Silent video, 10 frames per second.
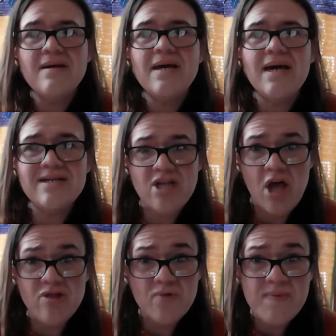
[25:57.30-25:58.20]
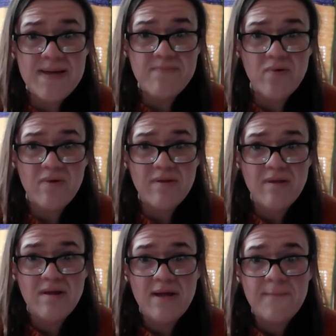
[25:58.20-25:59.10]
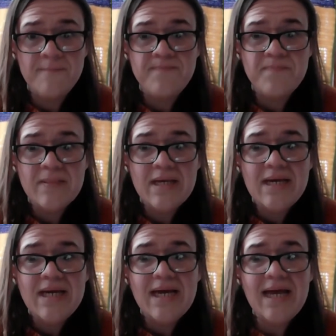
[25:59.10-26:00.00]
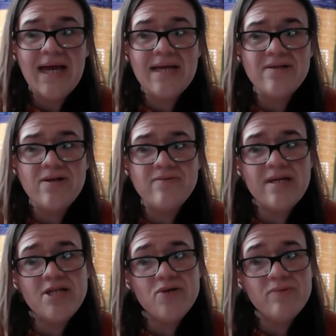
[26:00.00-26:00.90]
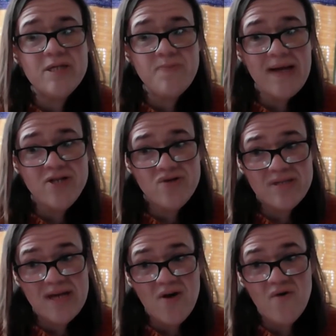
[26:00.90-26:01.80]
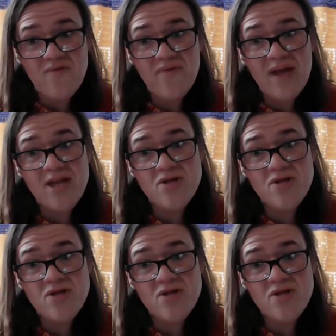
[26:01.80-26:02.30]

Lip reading: as other people. And you need to respect yourself in